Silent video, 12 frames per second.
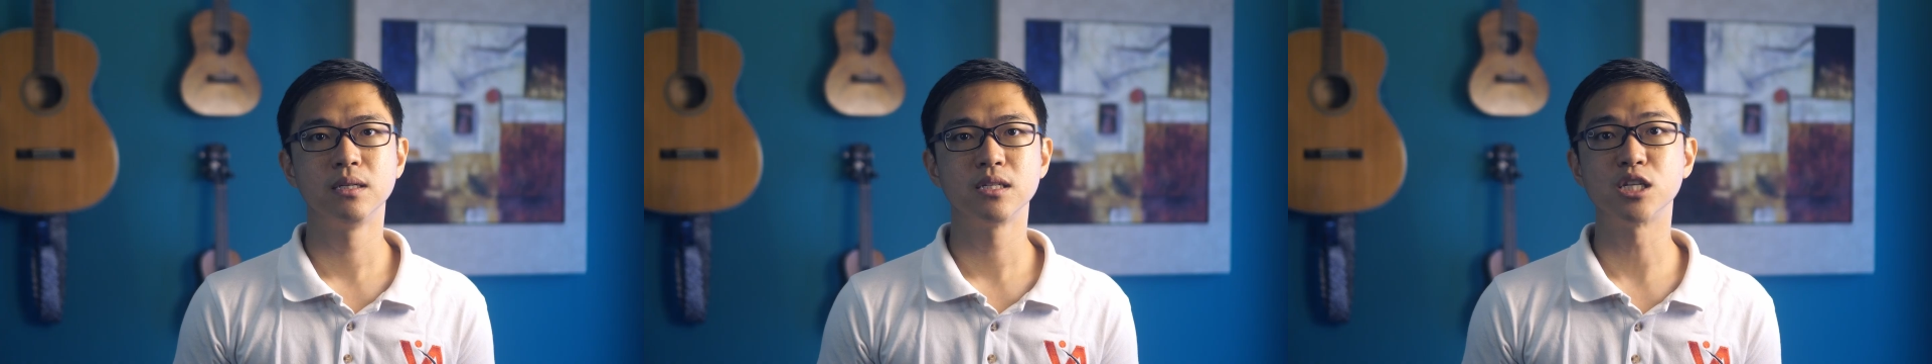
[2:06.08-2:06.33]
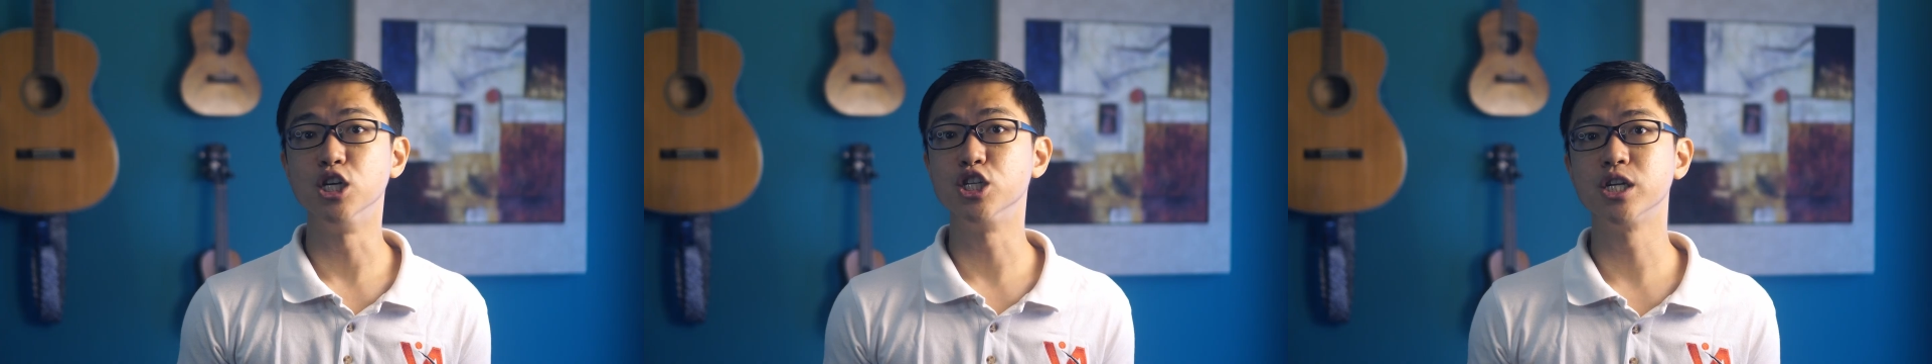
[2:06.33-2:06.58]

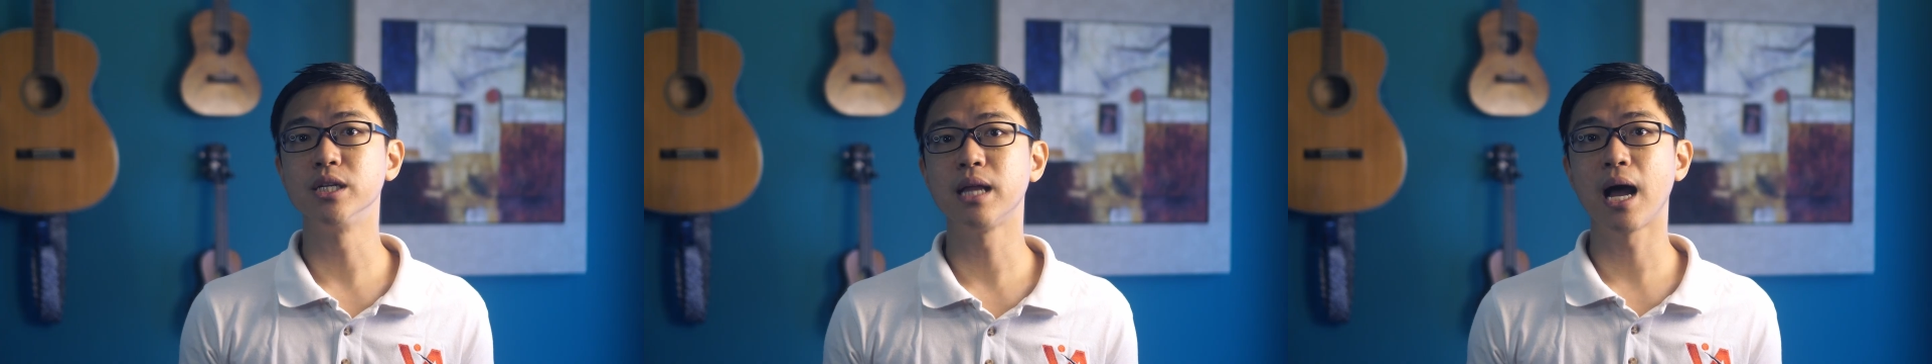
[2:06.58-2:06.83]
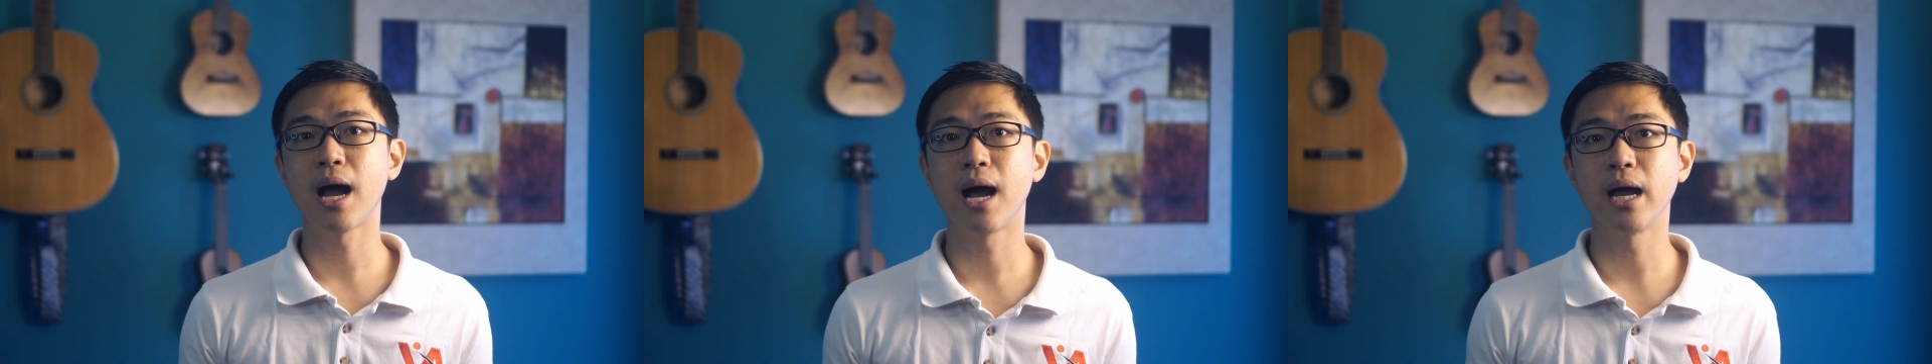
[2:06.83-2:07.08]
Surgeons
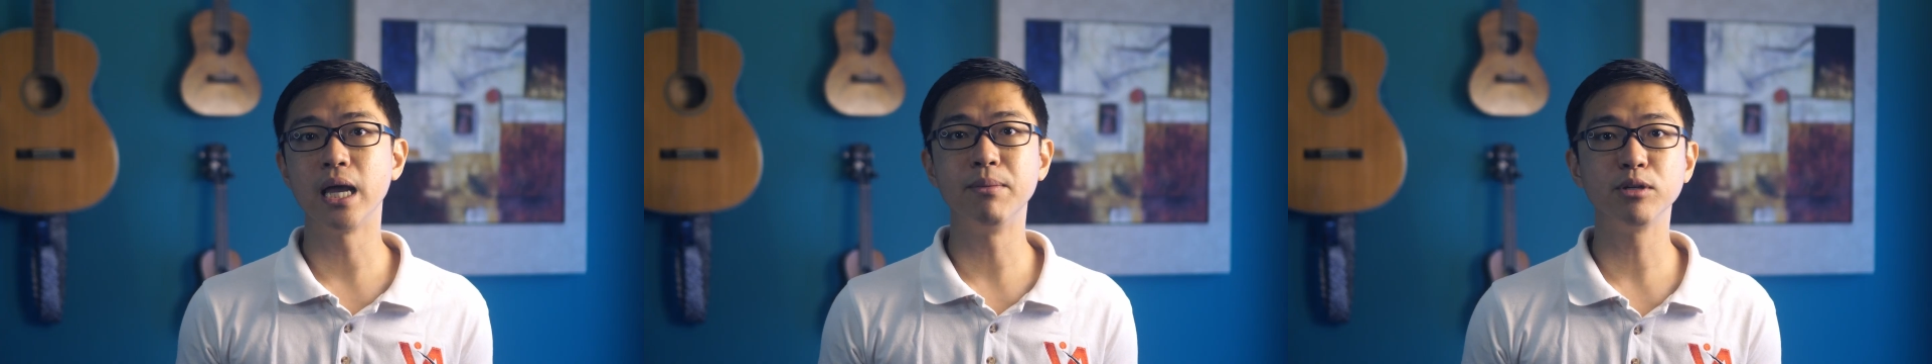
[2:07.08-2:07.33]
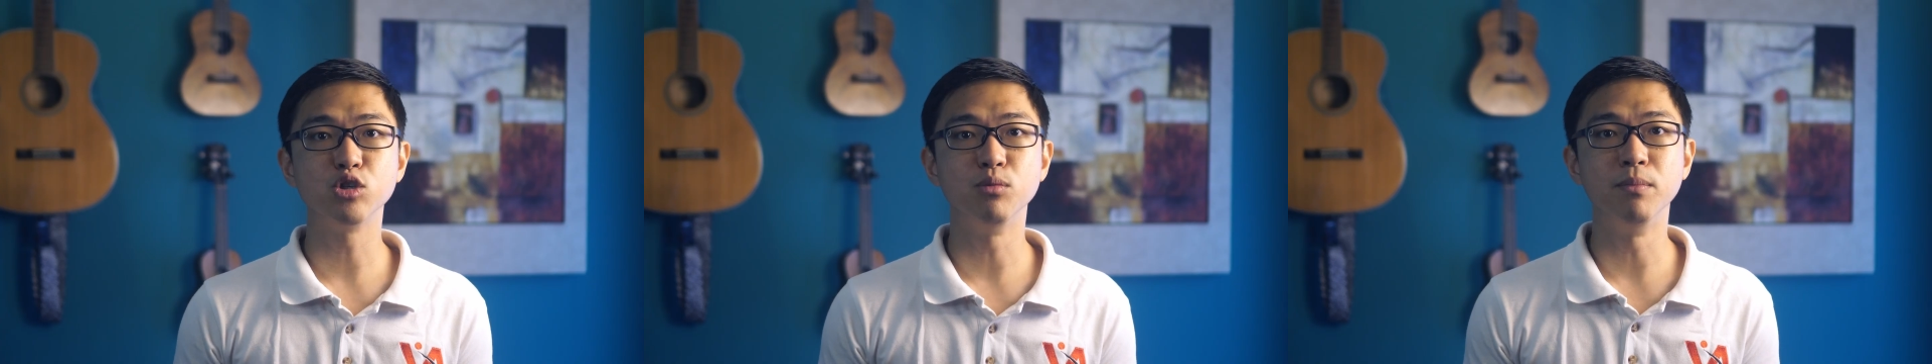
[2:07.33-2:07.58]
are
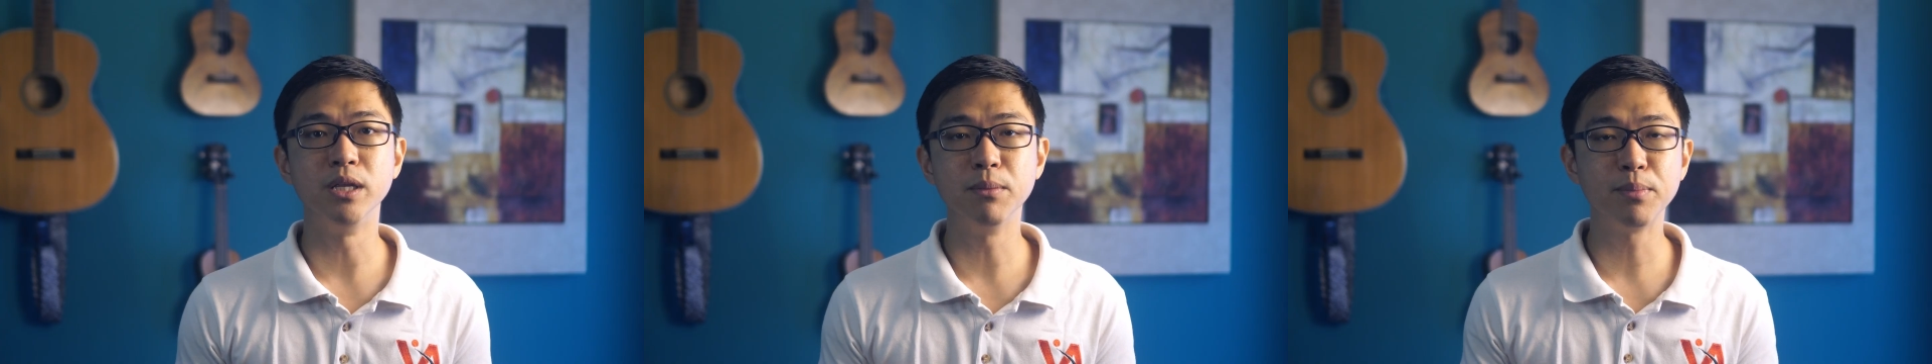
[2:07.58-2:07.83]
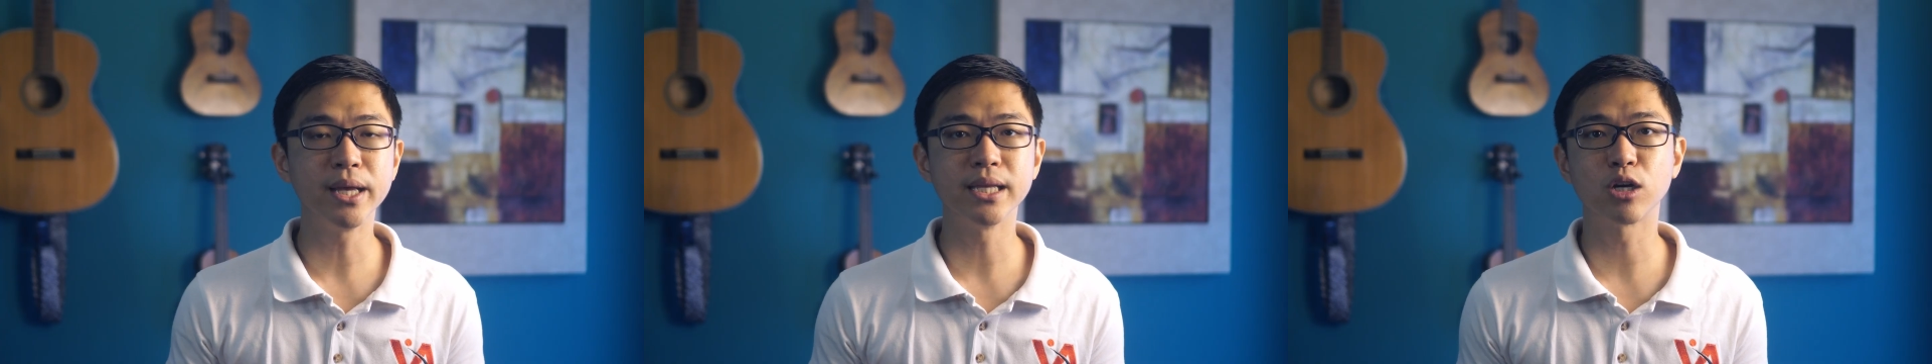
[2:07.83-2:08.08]
able to
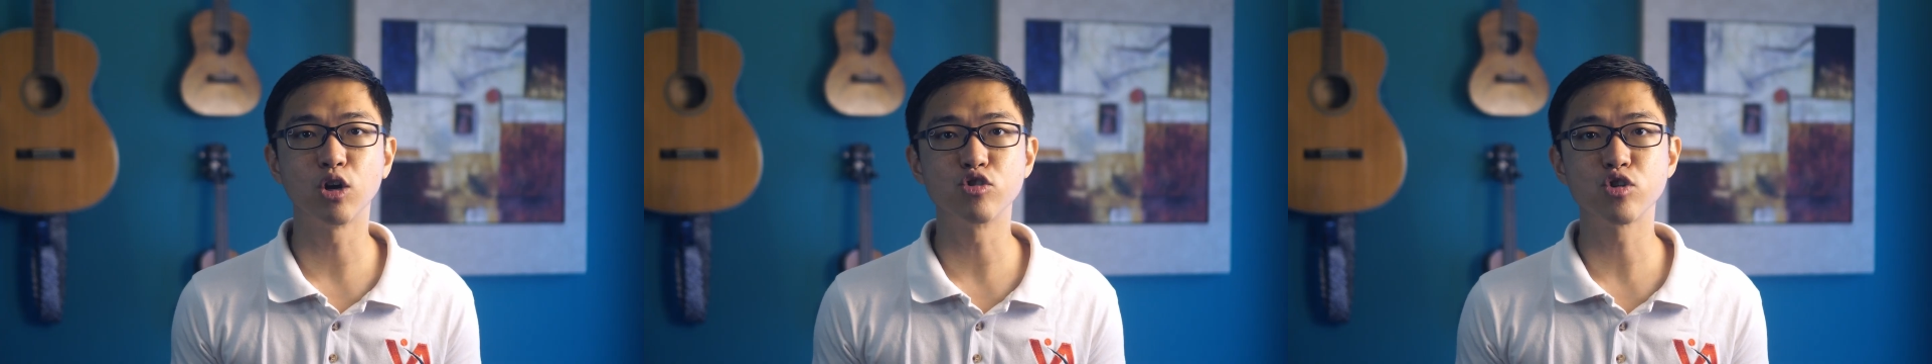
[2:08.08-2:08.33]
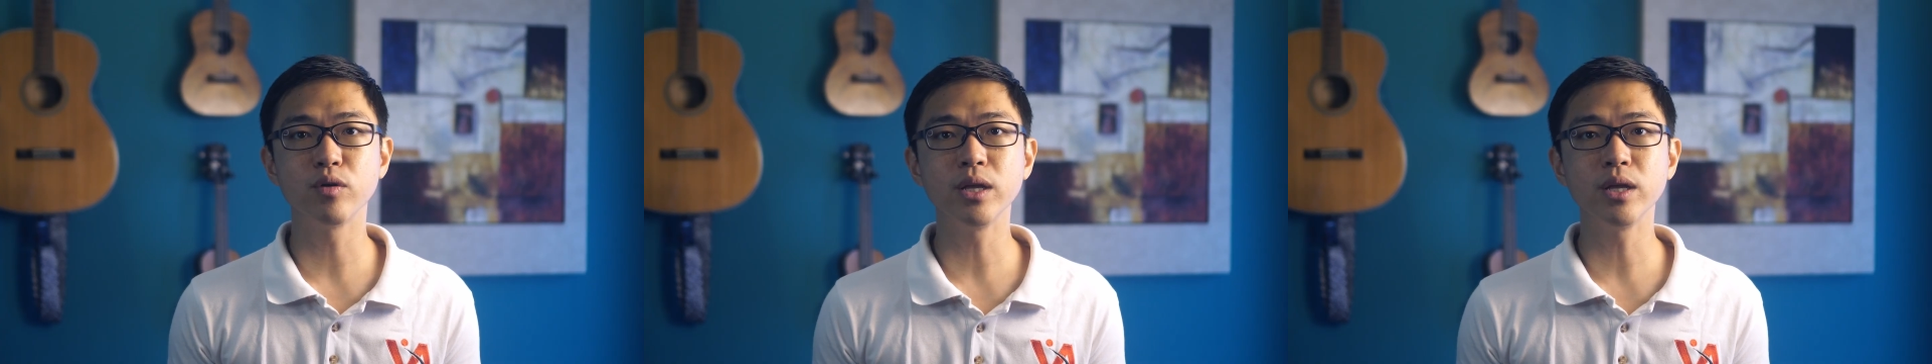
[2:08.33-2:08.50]
manipulate the control